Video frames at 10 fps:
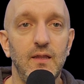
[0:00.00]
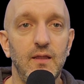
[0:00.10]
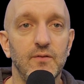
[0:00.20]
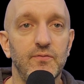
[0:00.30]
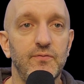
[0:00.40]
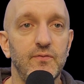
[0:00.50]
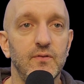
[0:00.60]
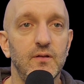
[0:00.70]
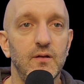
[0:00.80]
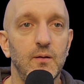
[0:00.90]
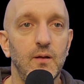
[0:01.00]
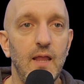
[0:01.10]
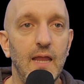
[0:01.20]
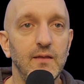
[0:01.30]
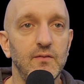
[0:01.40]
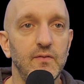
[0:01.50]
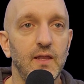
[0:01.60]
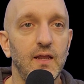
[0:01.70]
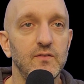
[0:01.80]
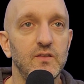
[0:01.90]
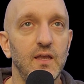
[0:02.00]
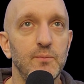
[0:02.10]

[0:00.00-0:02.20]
if anything that I say